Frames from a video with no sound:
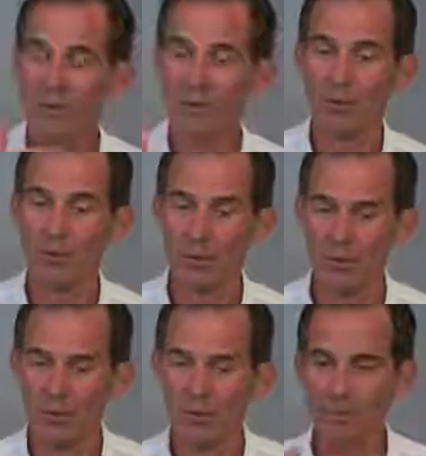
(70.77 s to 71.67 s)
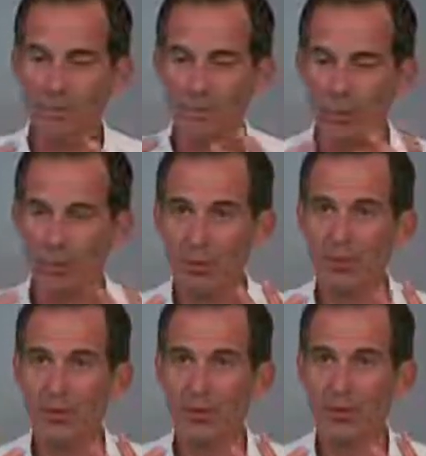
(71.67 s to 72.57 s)
So it is pure
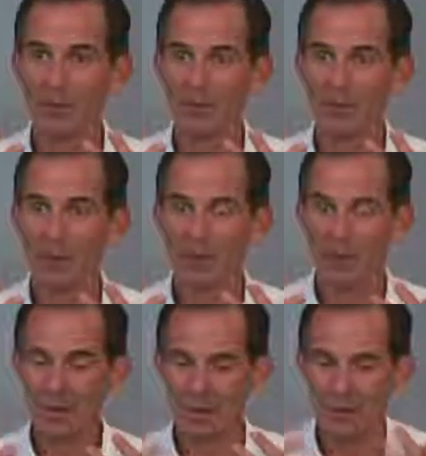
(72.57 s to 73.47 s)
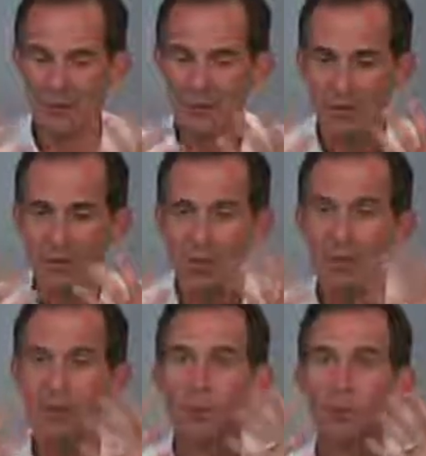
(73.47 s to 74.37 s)
awareness that
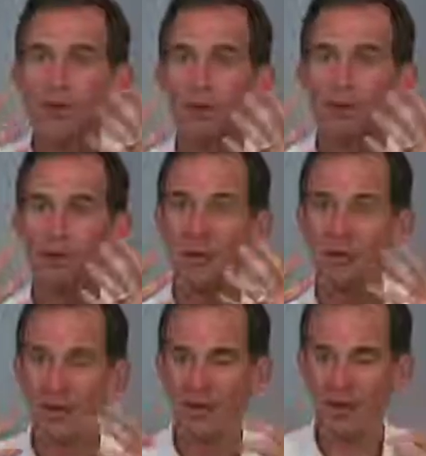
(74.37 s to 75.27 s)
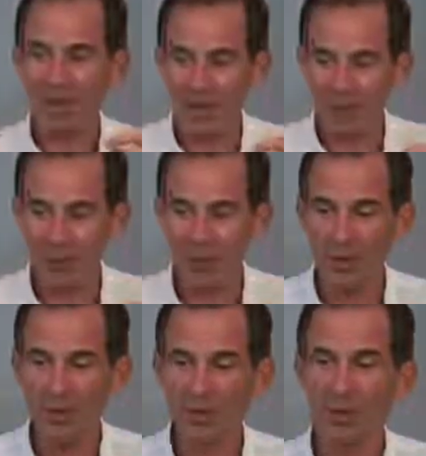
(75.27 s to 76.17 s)
vibrates within itself and, as it were,